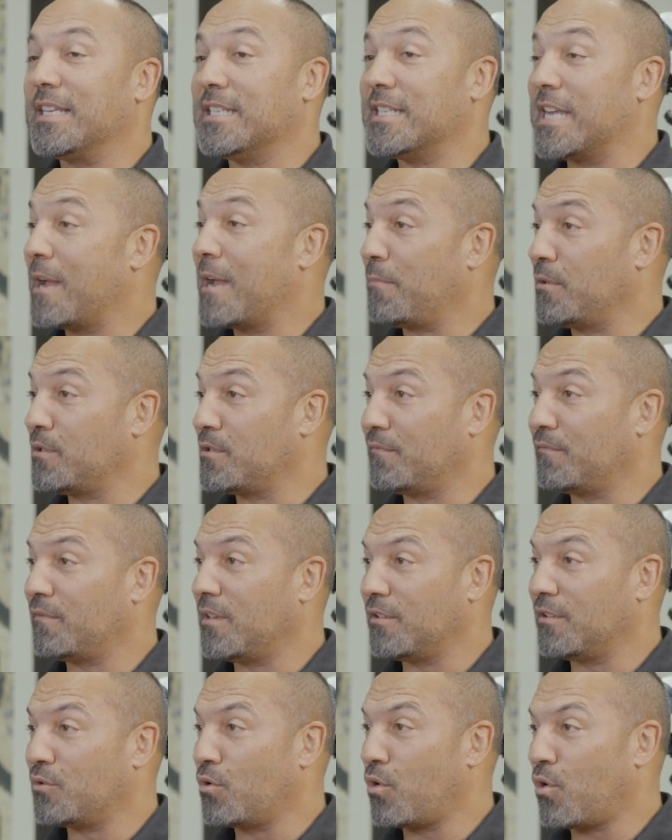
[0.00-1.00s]
examples
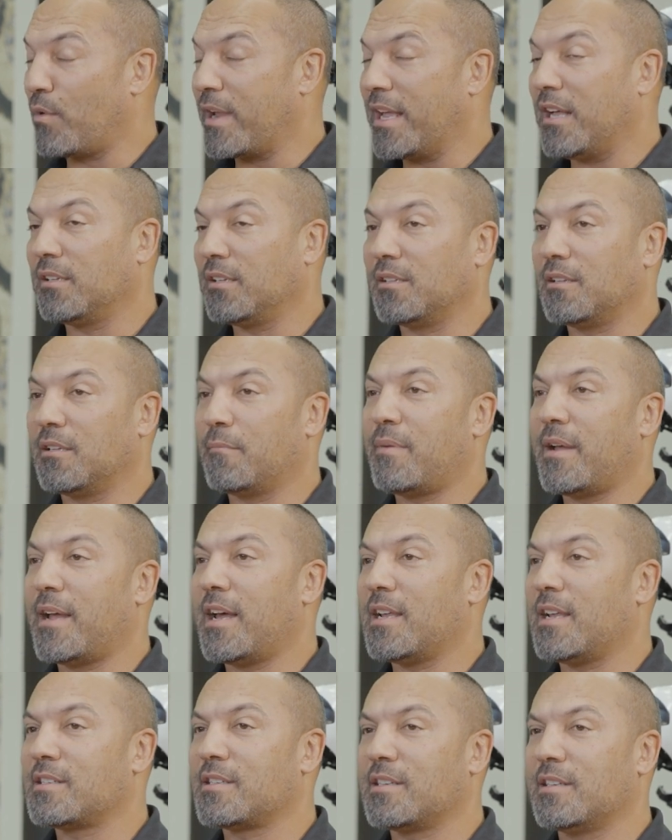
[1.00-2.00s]
of a tour we held in the
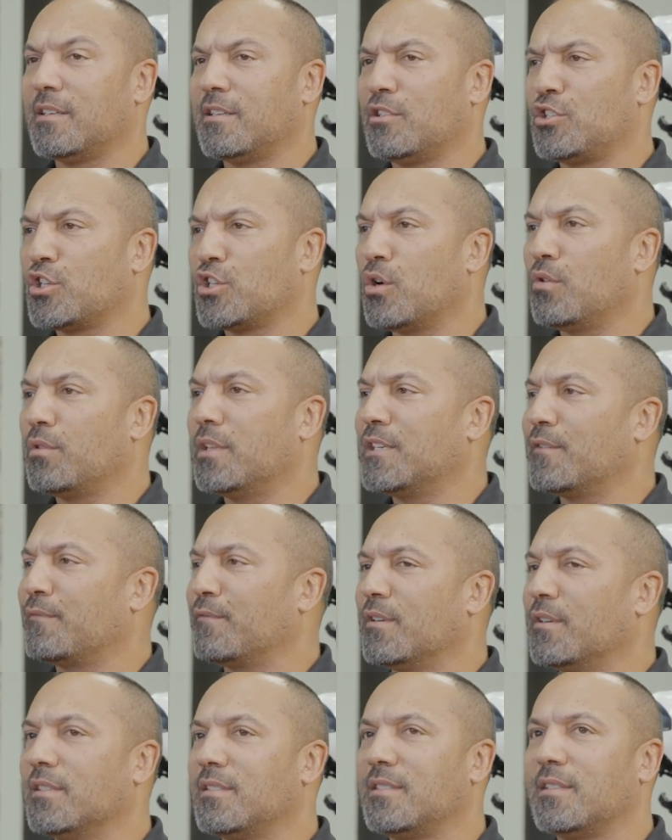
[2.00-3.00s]
past and show the
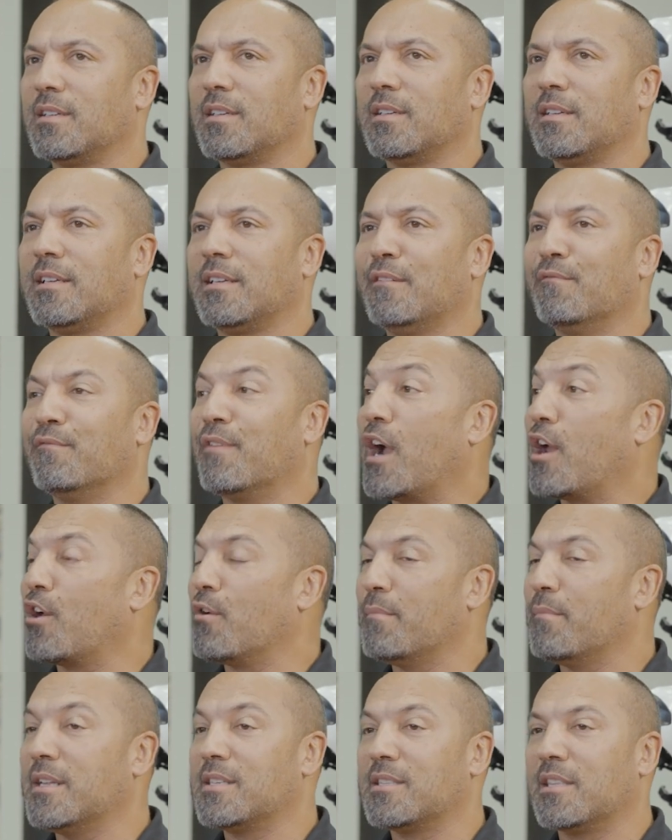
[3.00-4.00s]
different
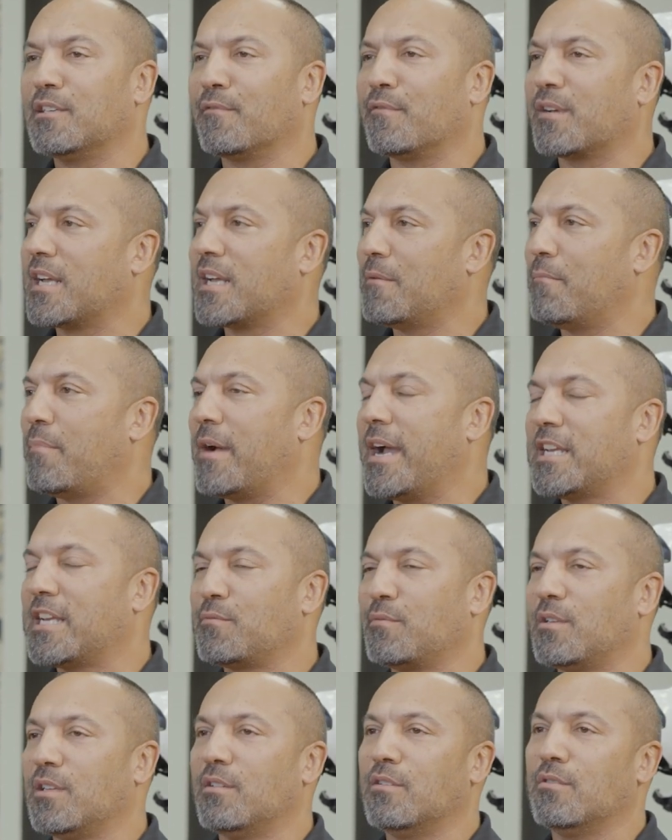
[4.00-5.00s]
environments, the different kind of
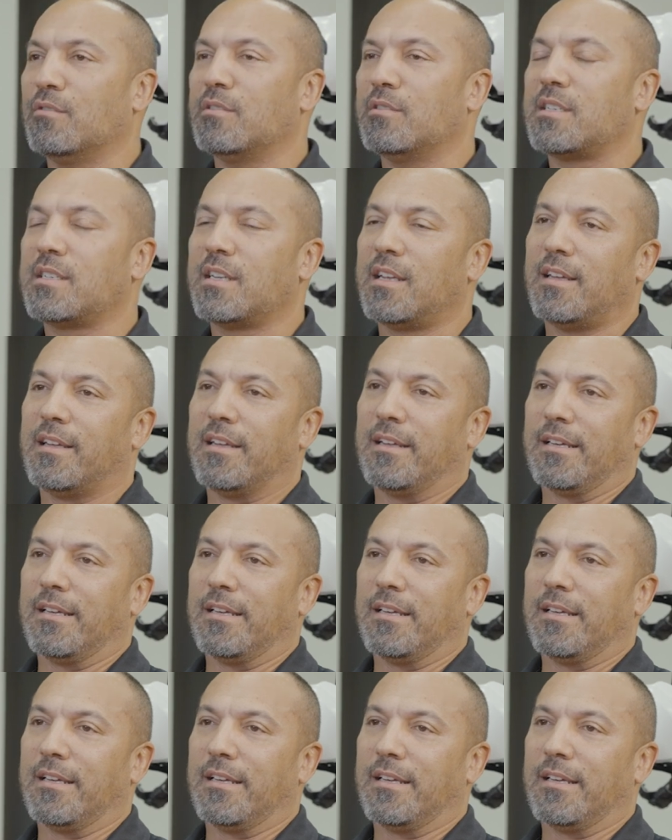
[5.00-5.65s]
bikes we use.